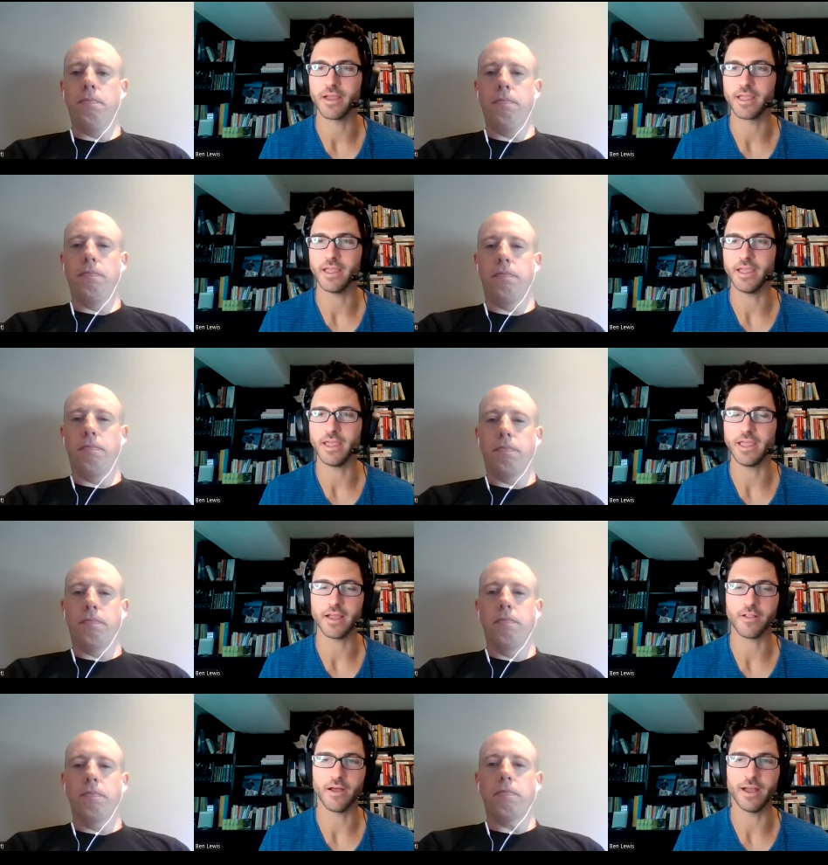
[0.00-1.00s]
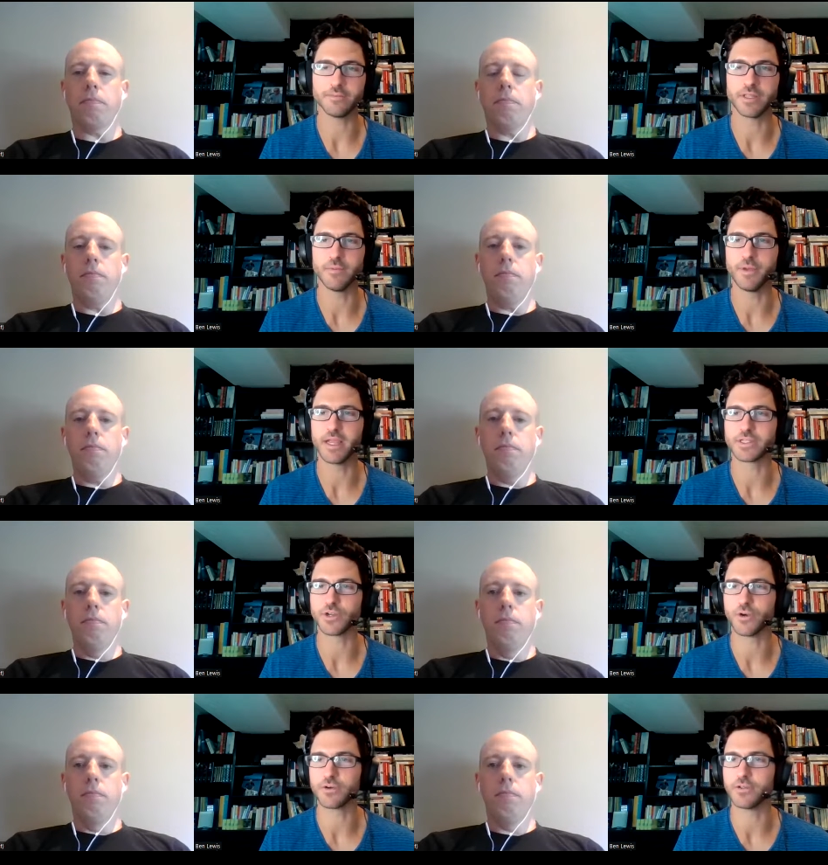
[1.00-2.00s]
Speaker 1: like he he climbed the
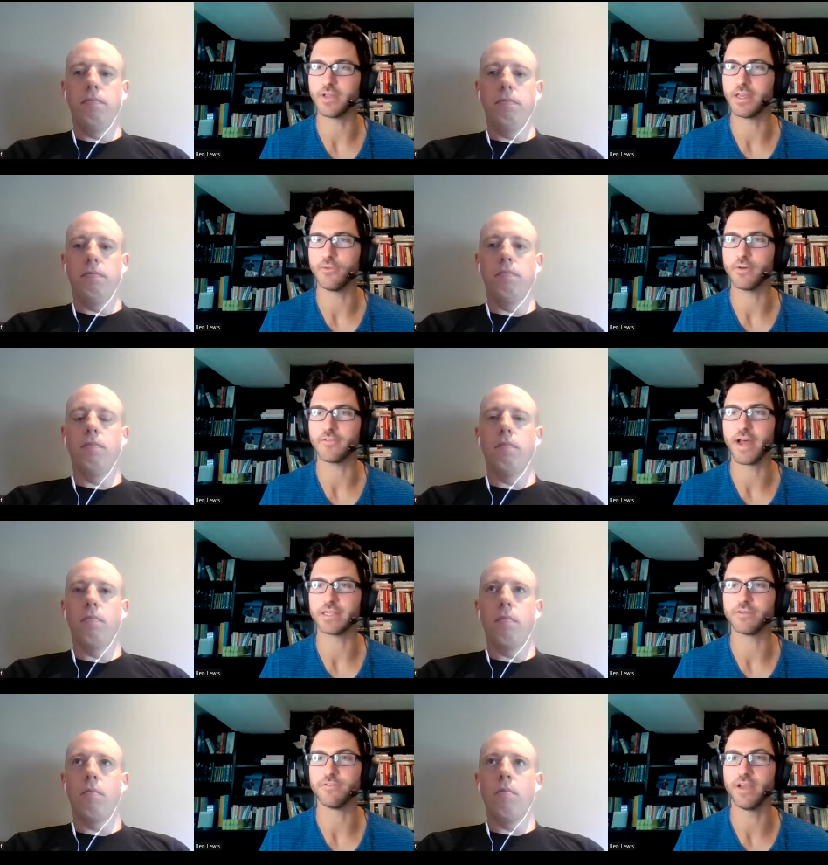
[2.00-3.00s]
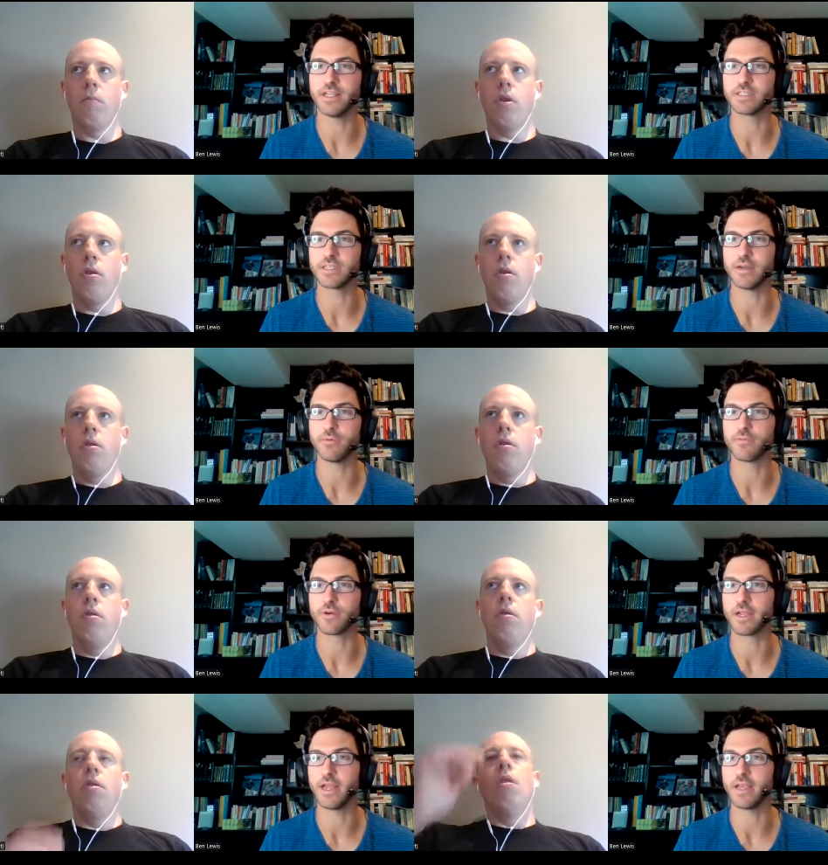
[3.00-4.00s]
biggest hurdle that he would have had to face uh,
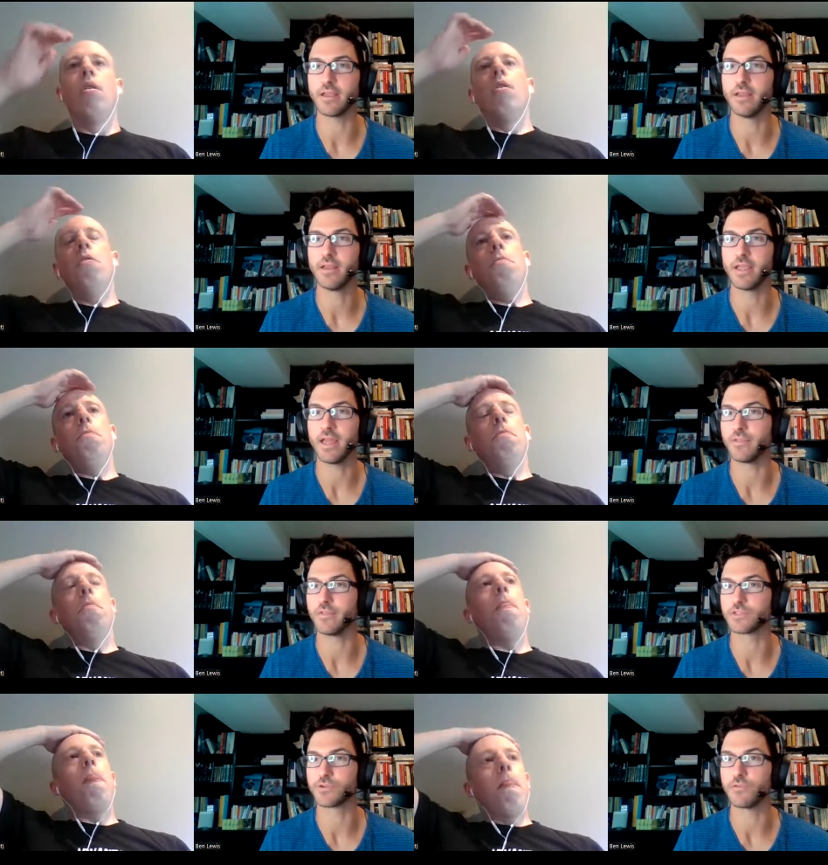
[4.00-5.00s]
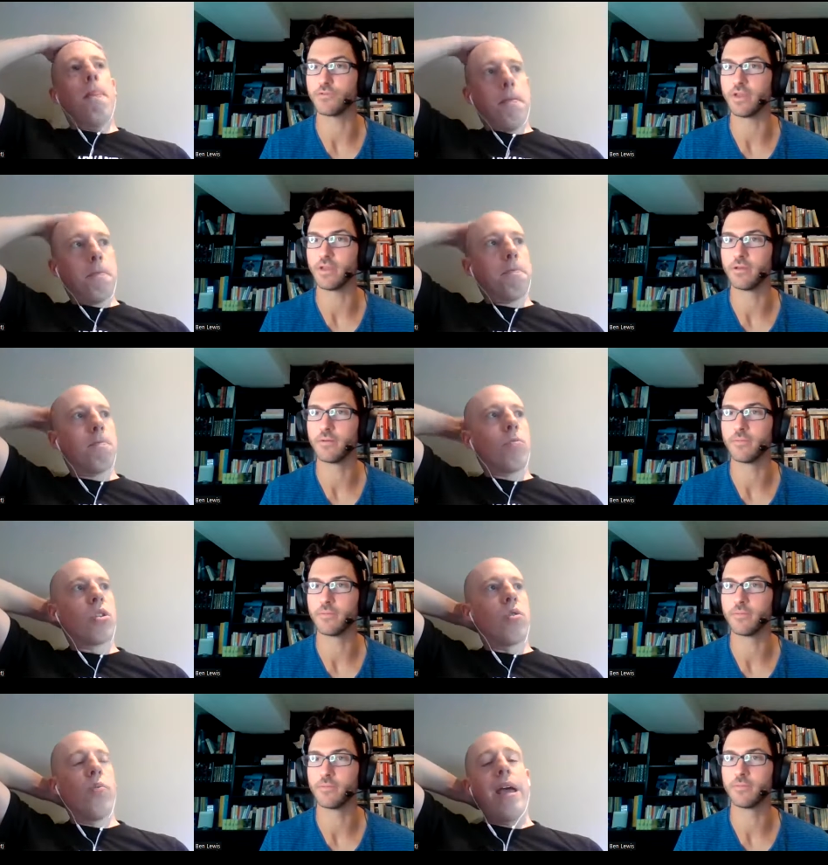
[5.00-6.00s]
before getting getting this trophy.
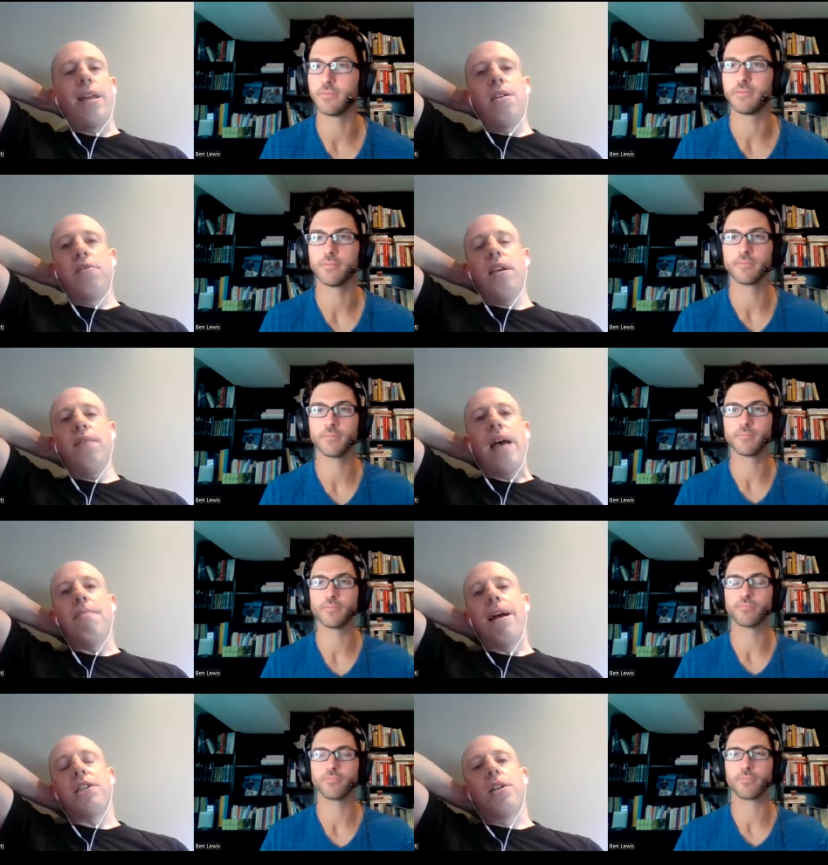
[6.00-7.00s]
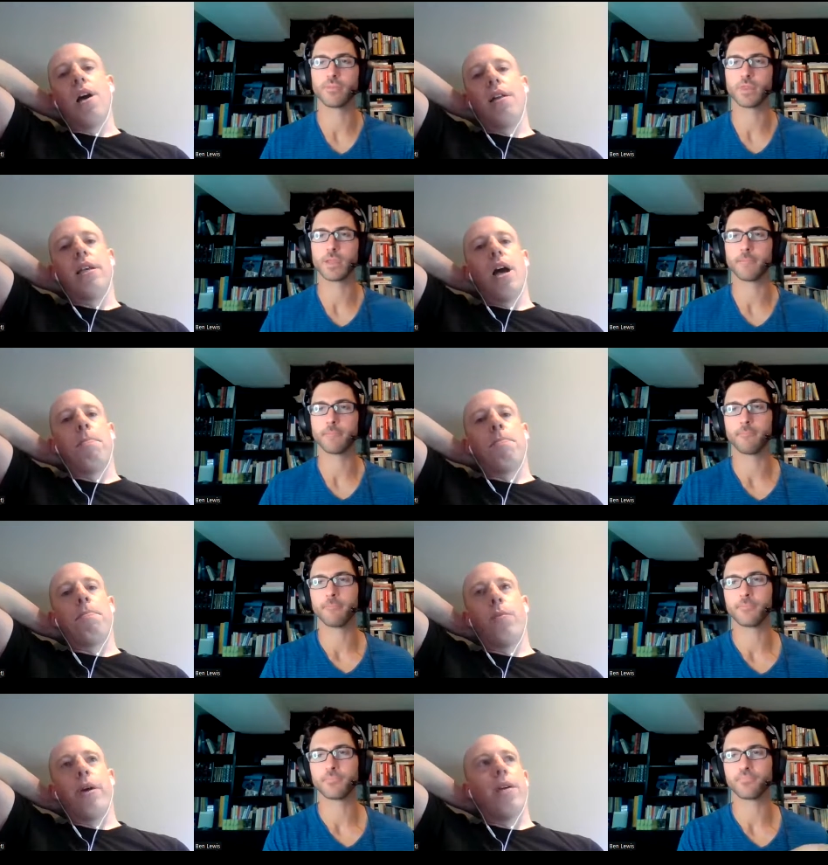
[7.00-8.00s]
Speaker 2: Right, and you think if that match had gone the
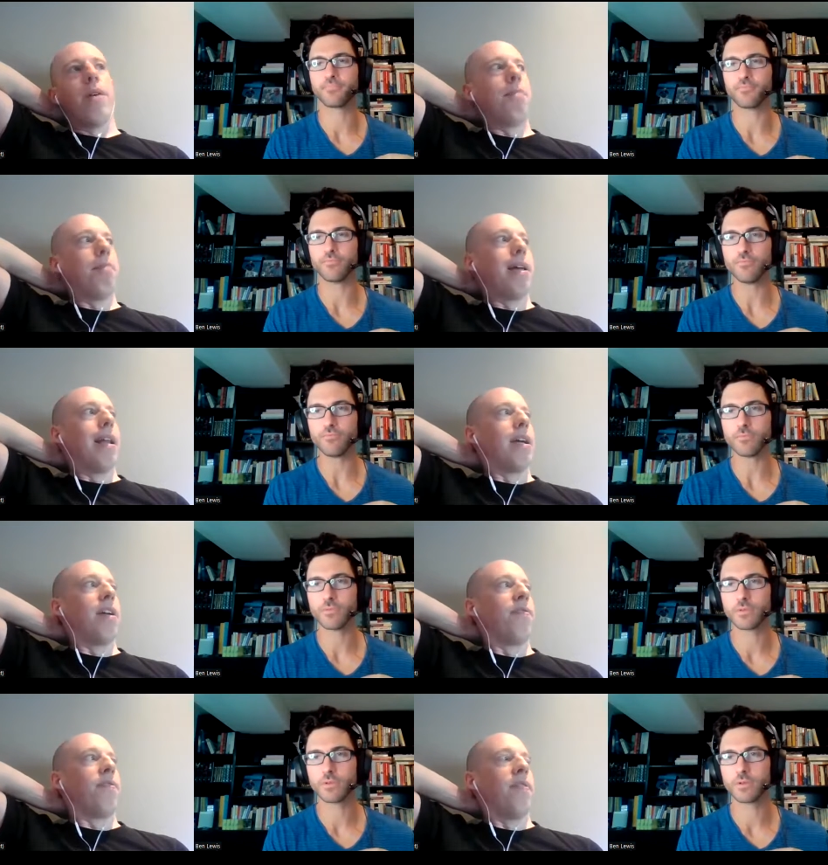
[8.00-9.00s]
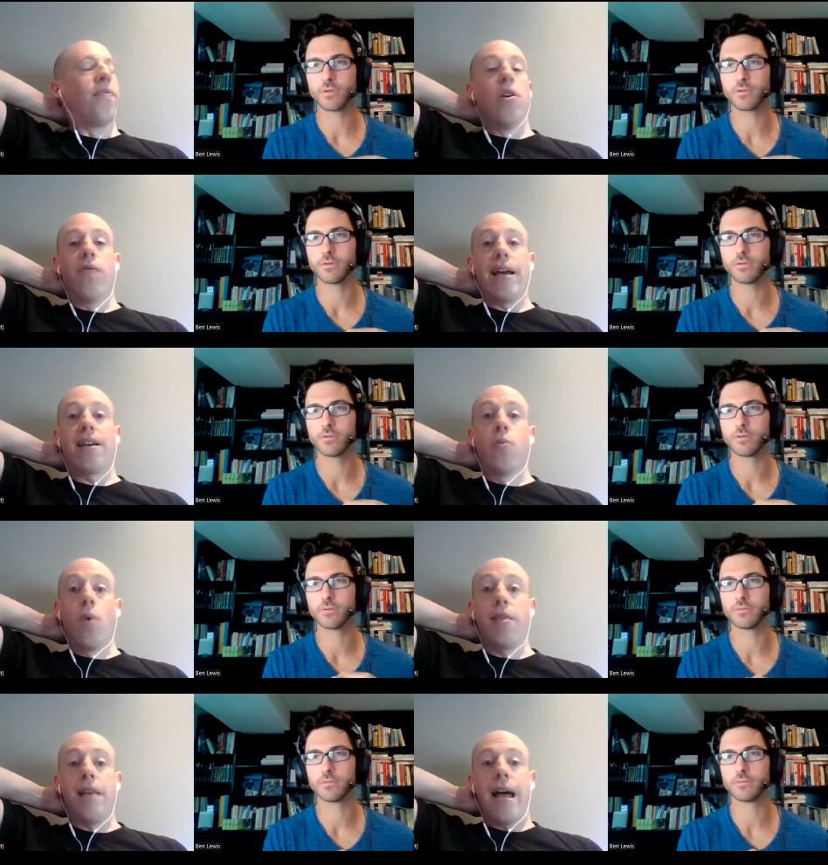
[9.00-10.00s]
opposite way, right, Ben? Like if if Novak had
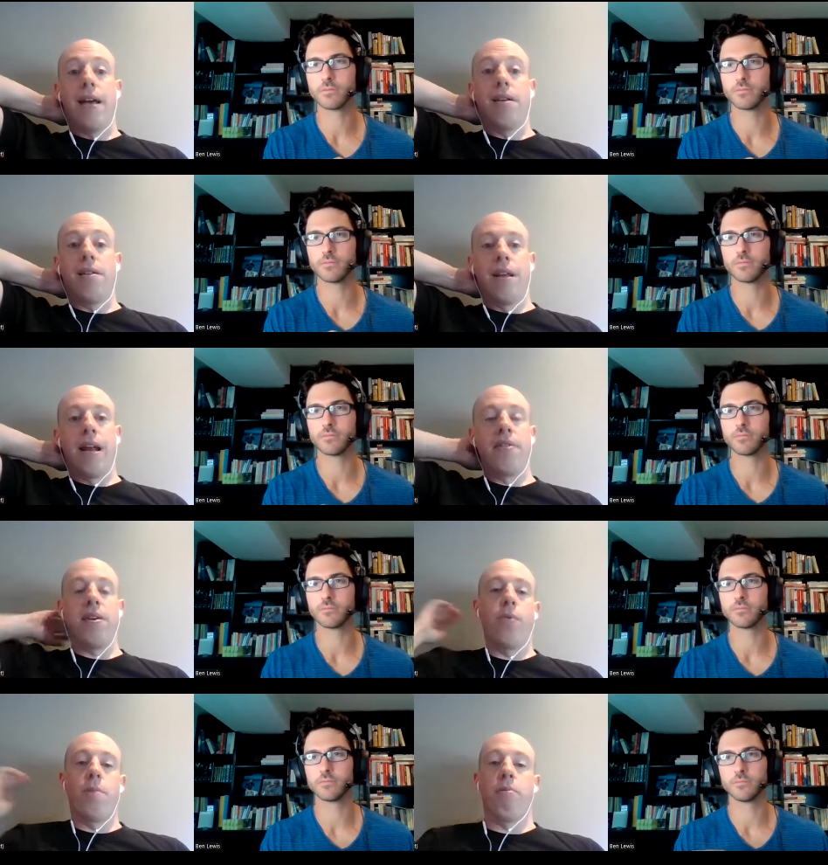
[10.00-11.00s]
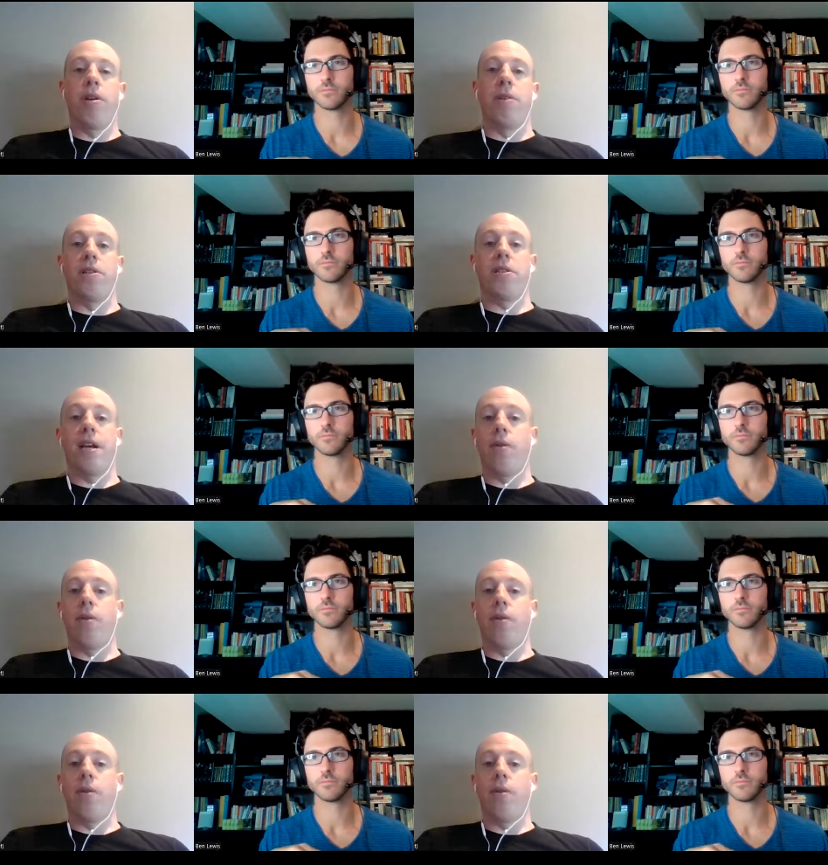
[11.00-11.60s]
won that, then I think we pretty much say,